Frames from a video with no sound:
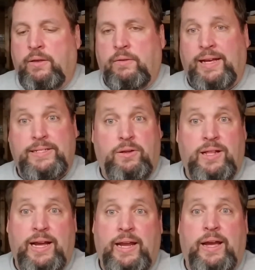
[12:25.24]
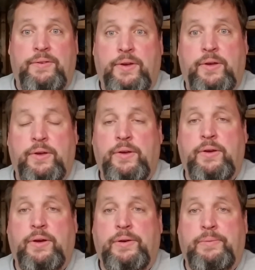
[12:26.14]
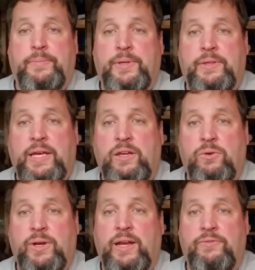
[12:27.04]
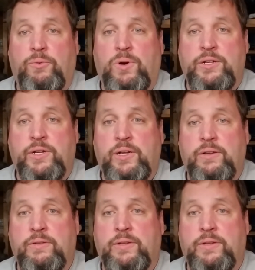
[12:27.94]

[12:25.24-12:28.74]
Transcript: that's all I had. Thank you again for watching.